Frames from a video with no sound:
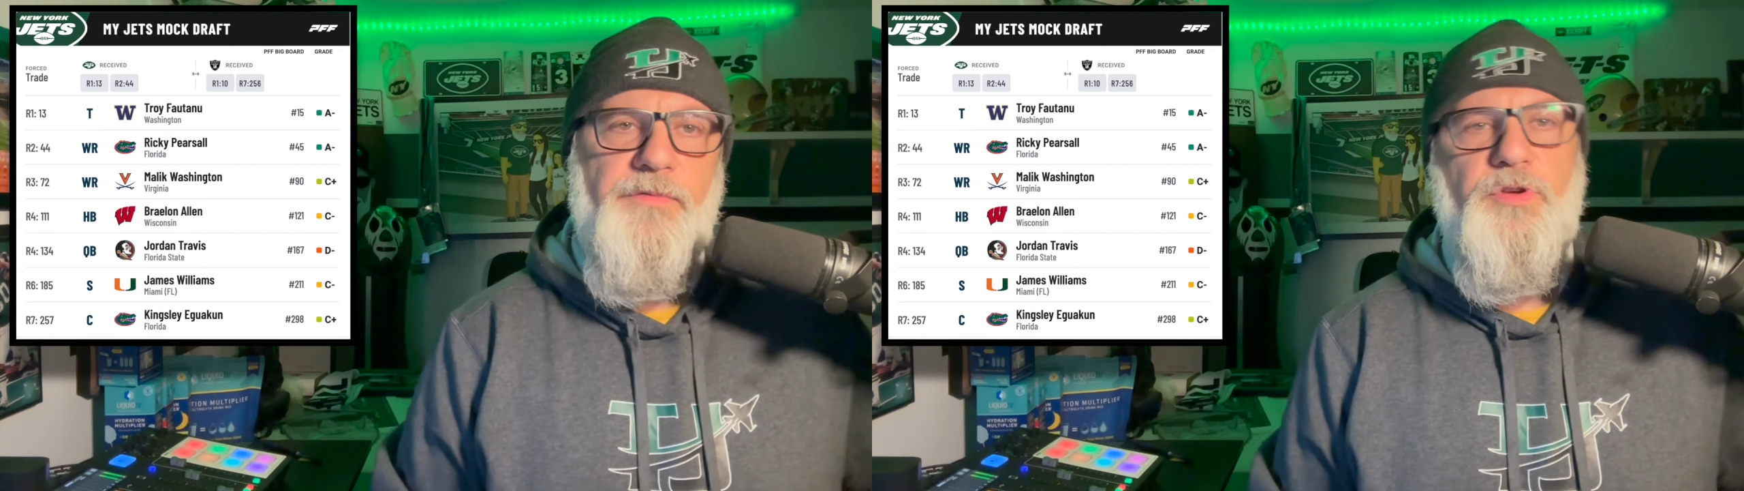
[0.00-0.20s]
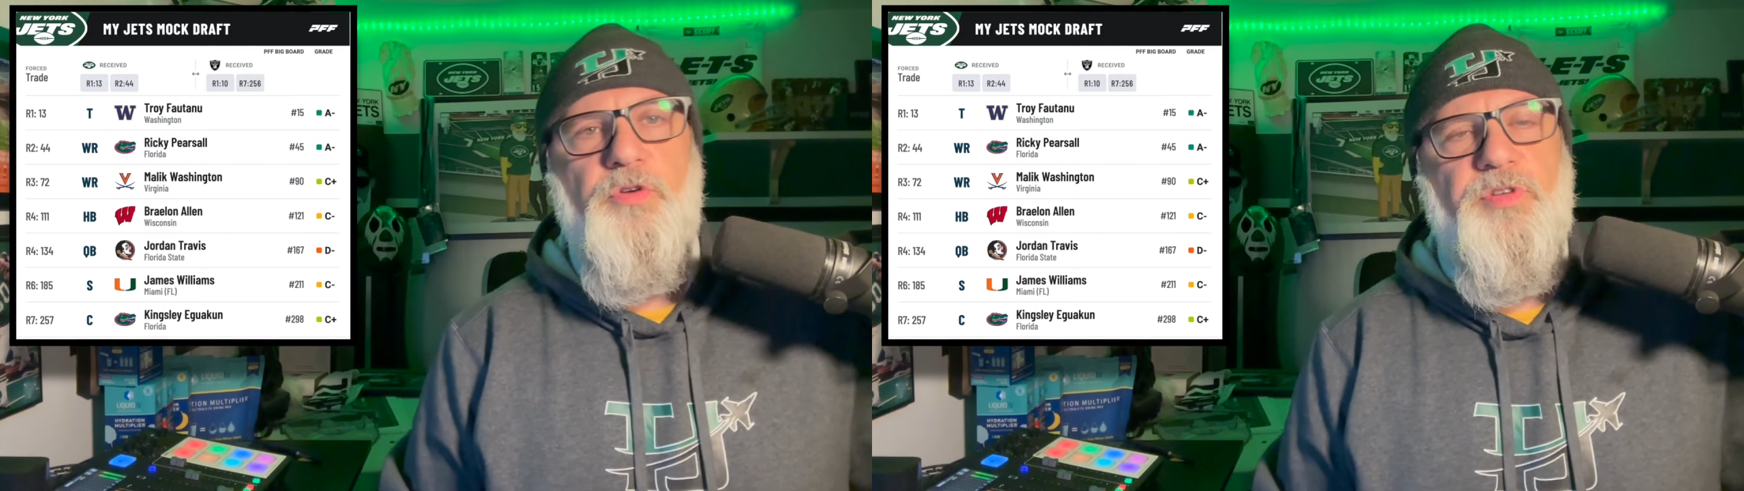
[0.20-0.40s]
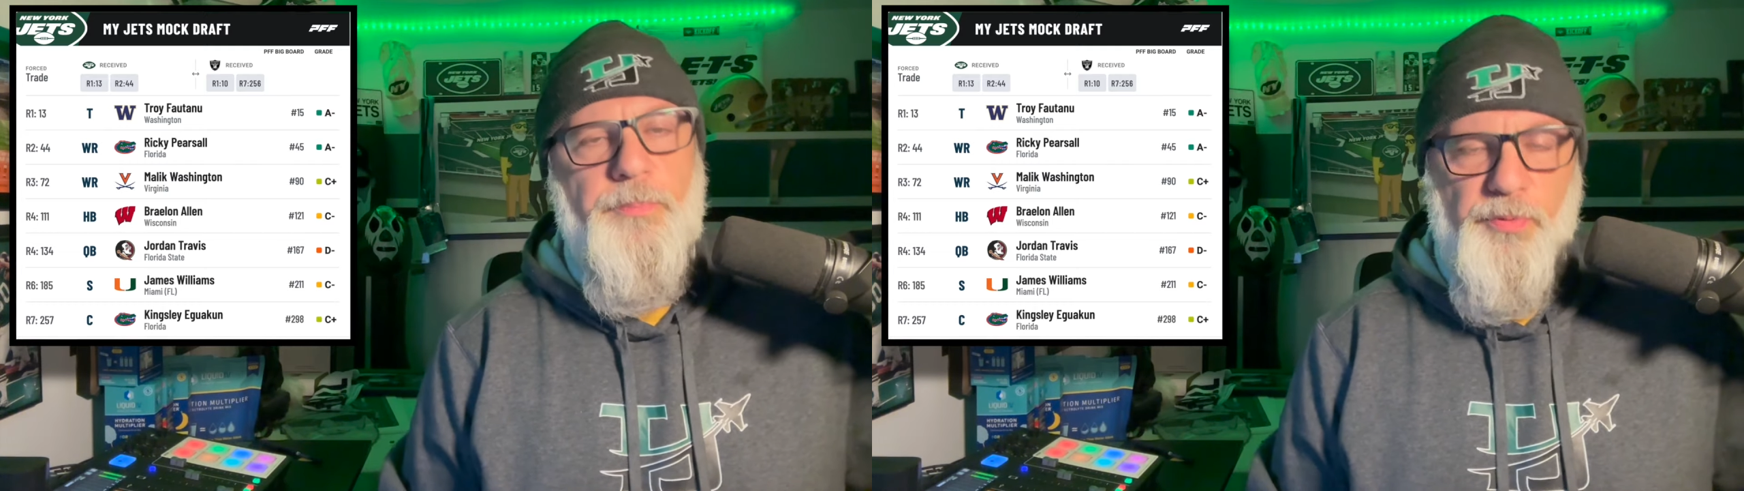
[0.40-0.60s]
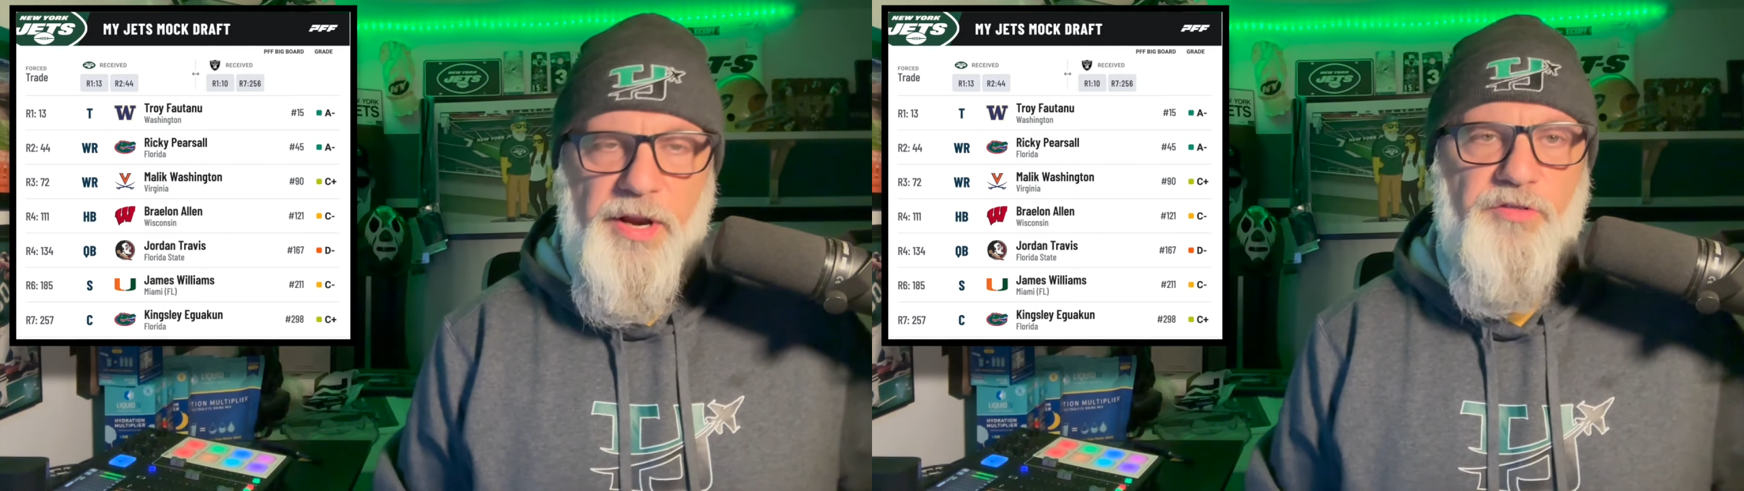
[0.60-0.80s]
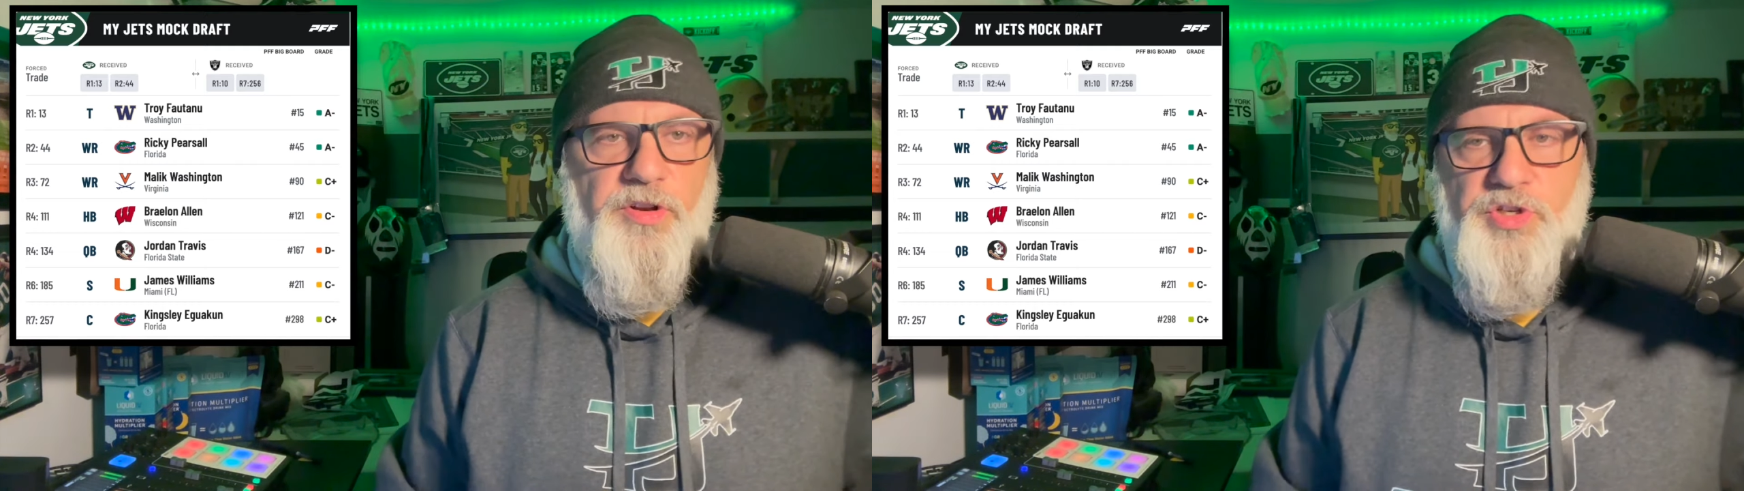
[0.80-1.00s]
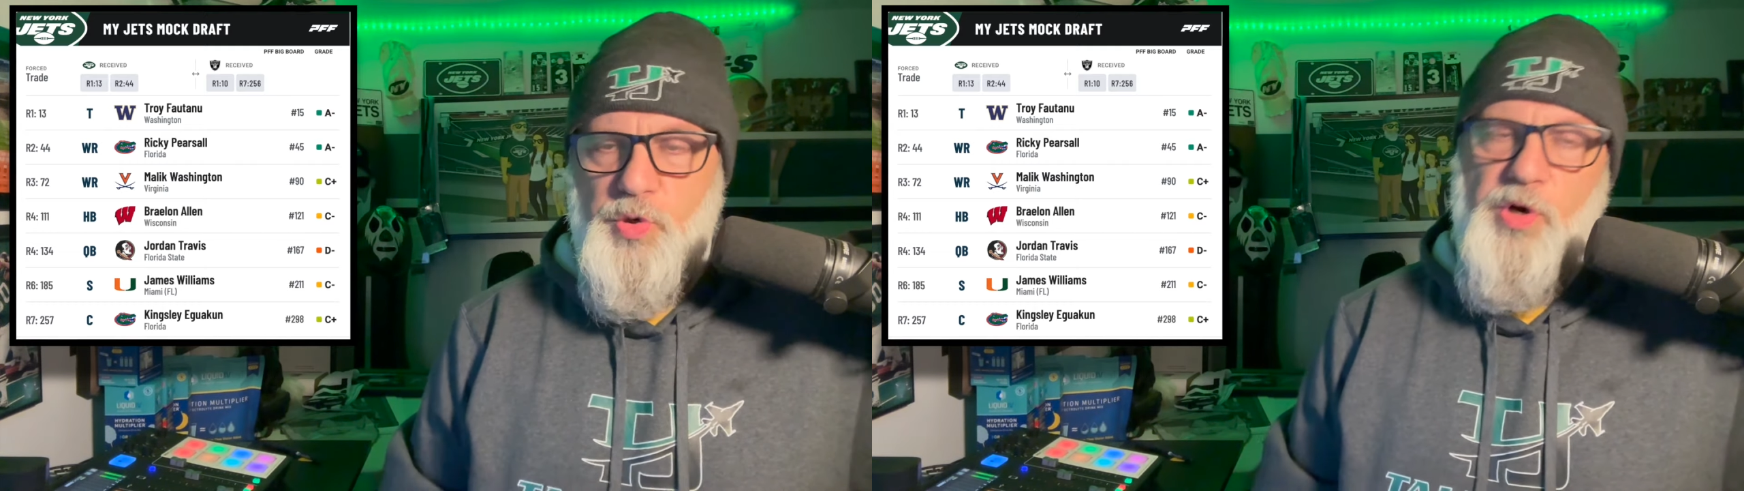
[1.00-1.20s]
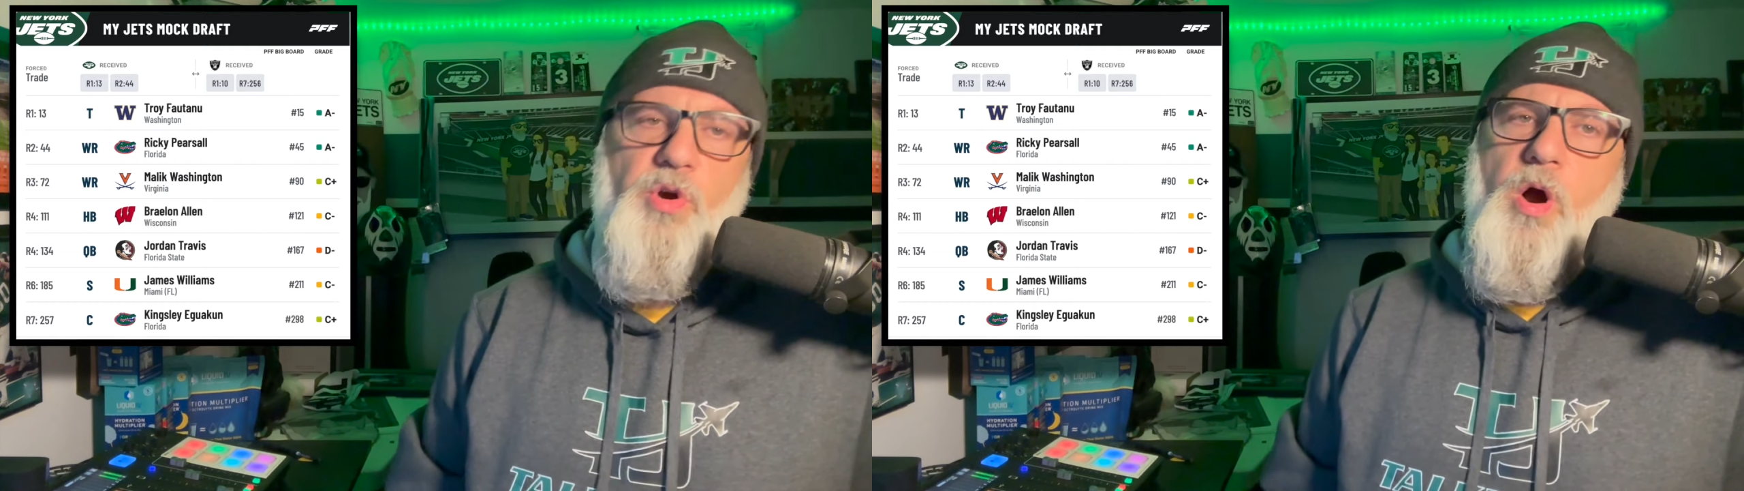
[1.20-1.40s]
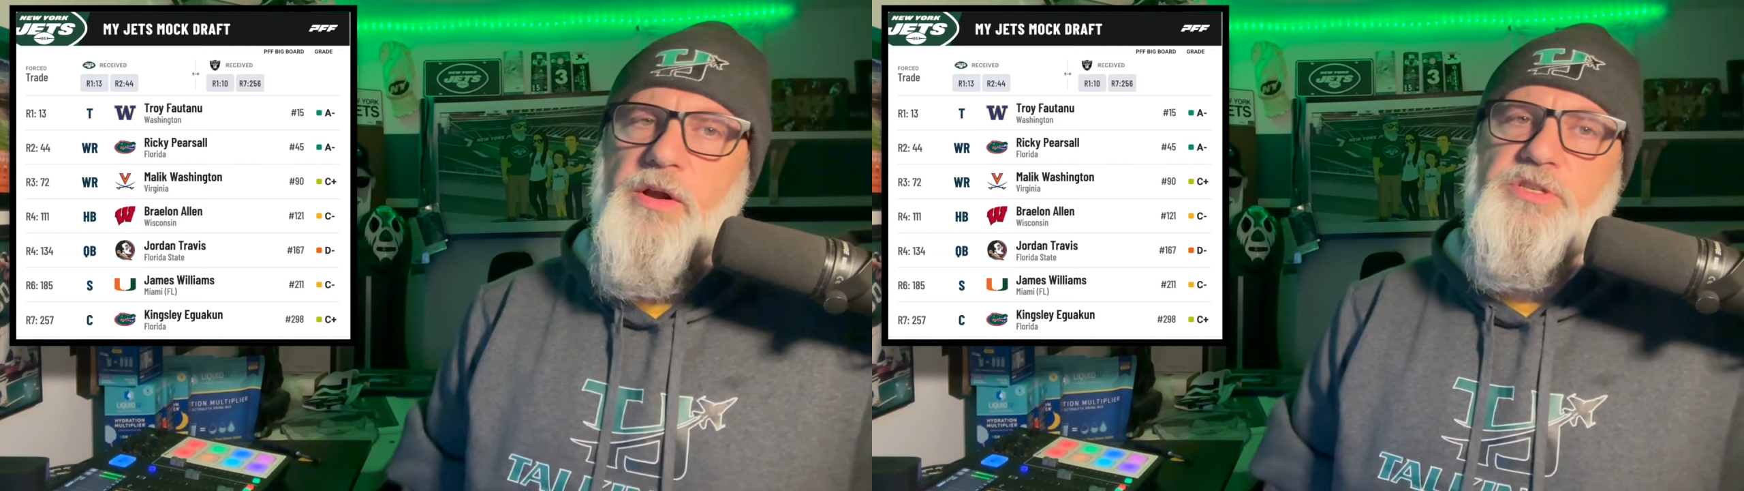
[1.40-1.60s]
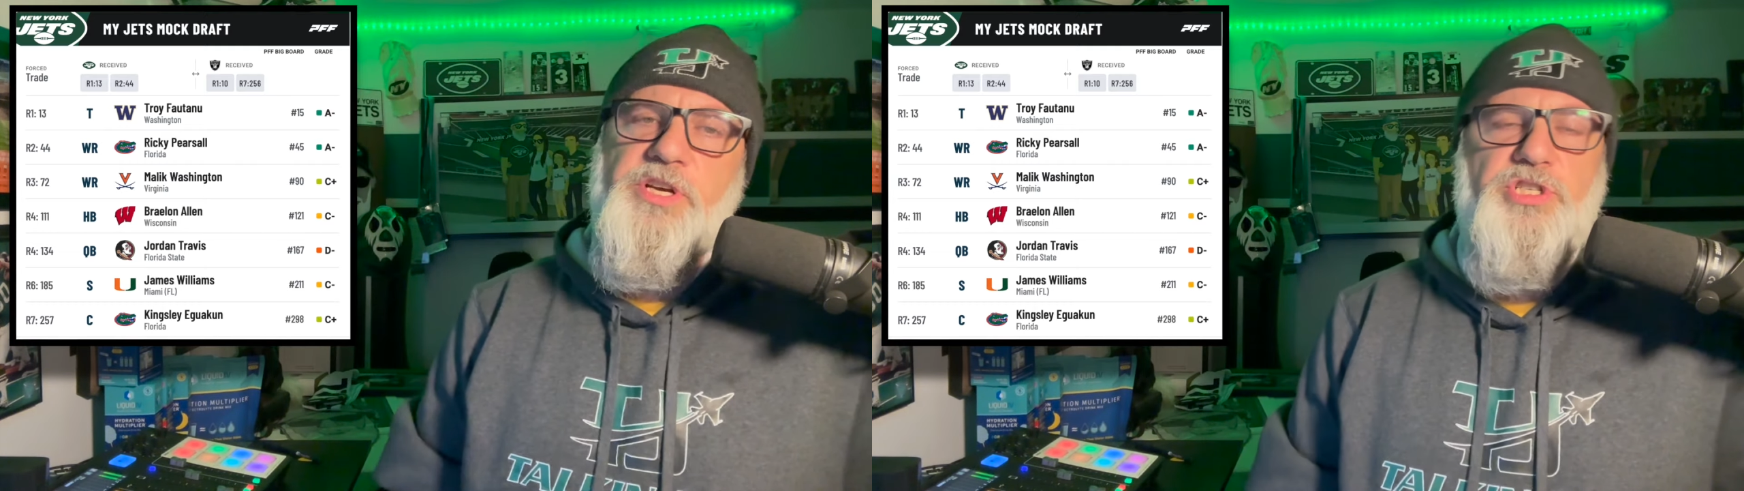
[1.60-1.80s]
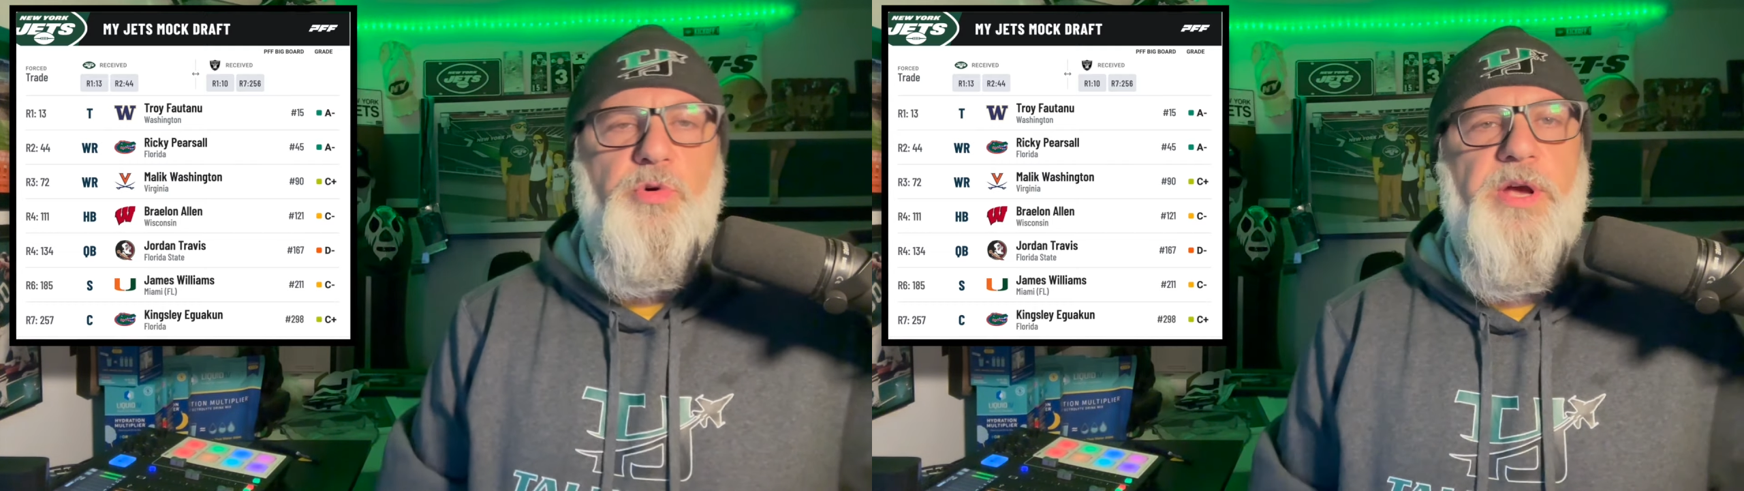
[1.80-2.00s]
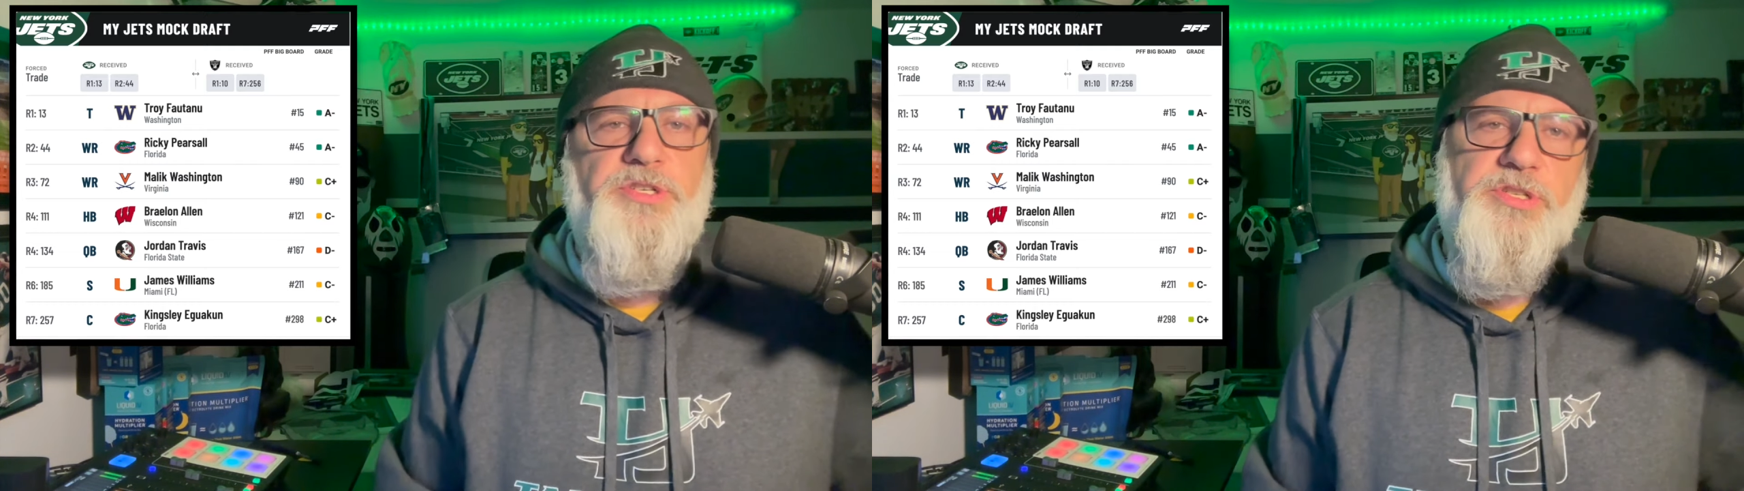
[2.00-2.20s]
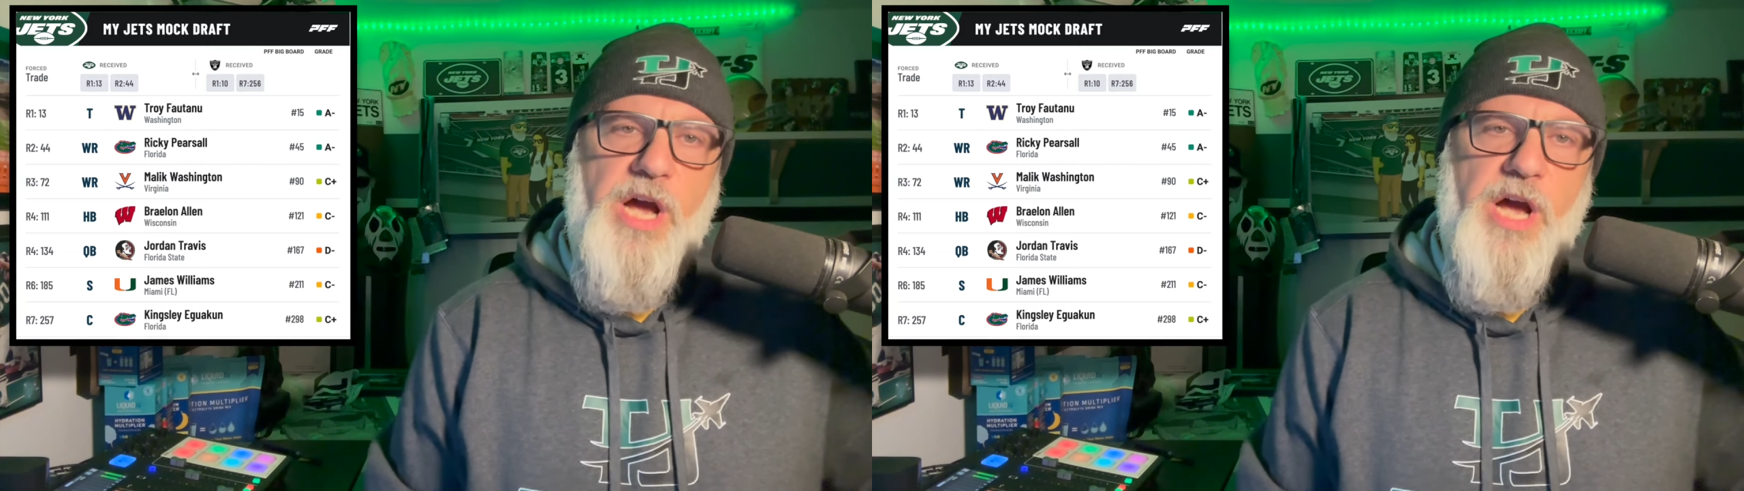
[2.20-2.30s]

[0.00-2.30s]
of using Breece in short yardage situations.